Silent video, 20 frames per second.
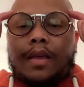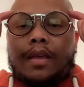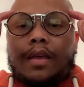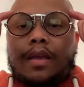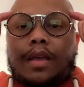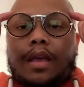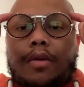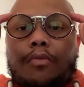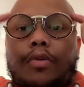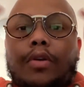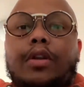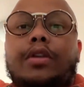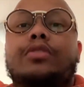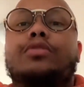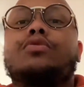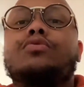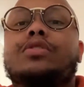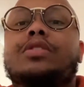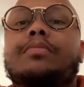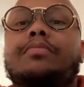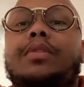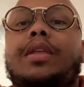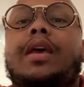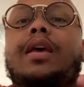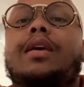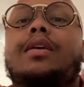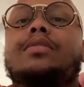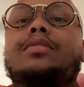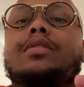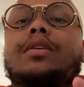And we're going to do some
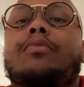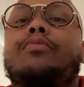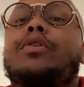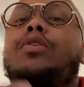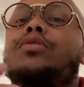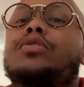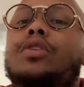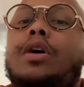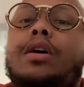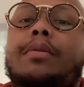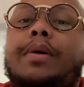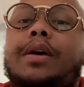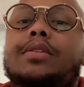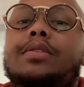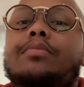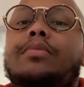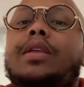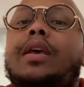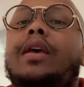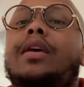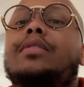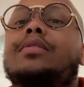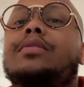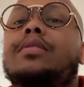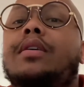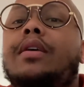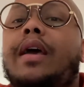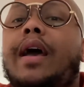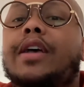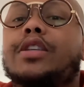things and we're going to talk about some
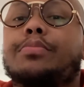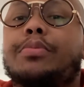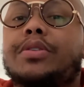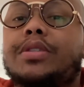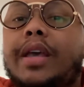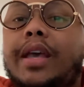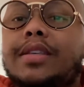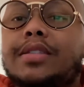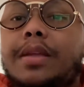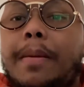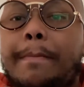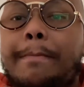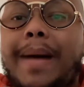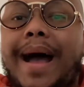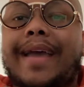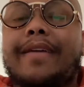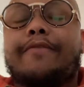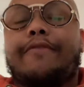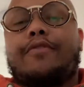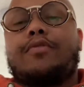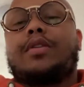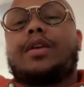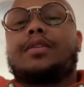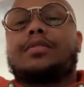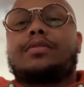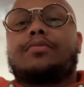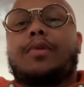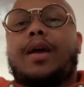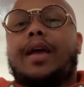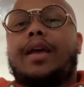things as pertains to
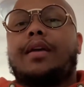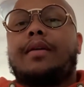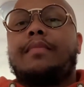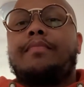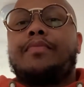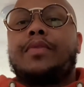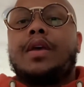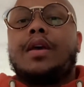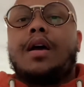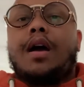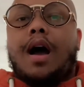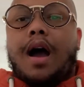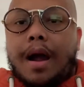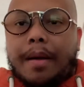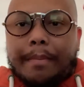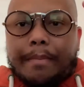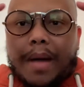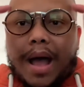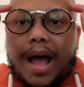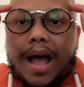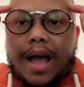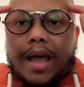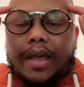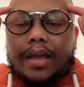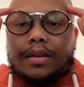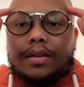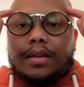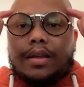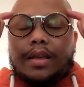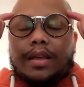mindfulness, right? Our
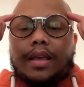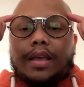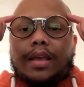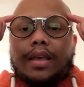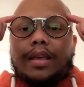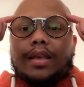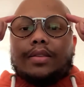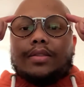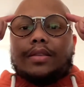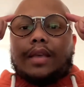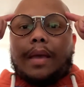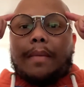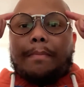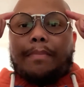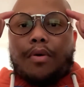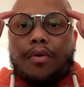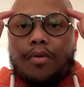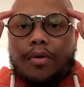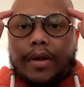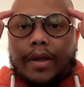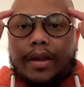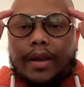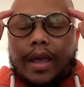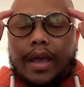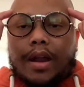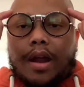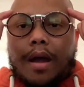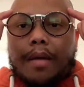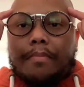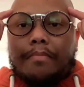mind is important
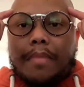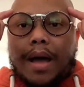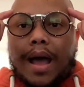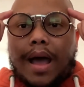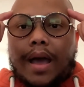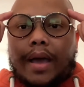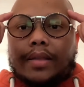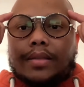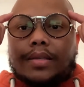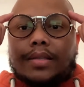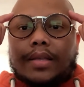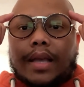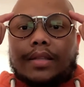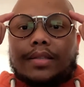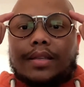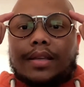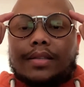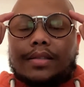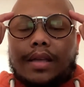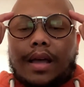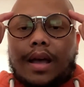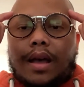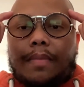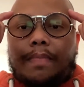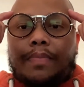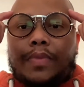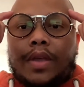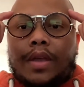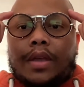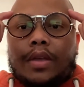and our mind sets us
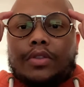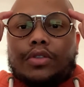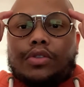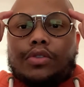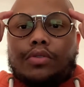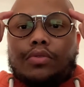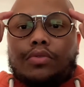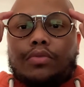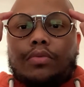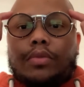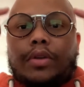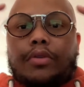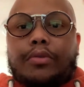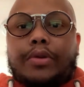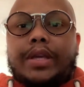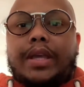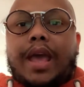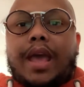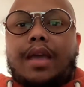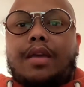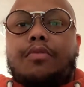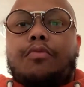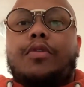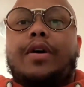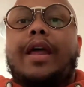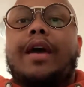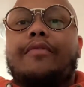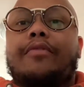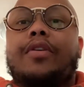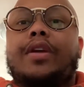up to create
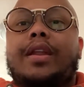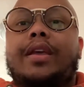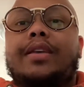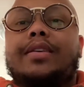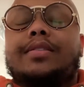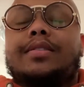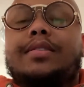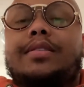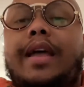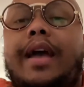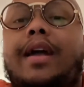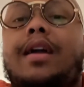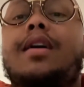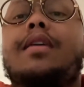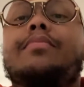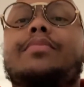whatever it is that comes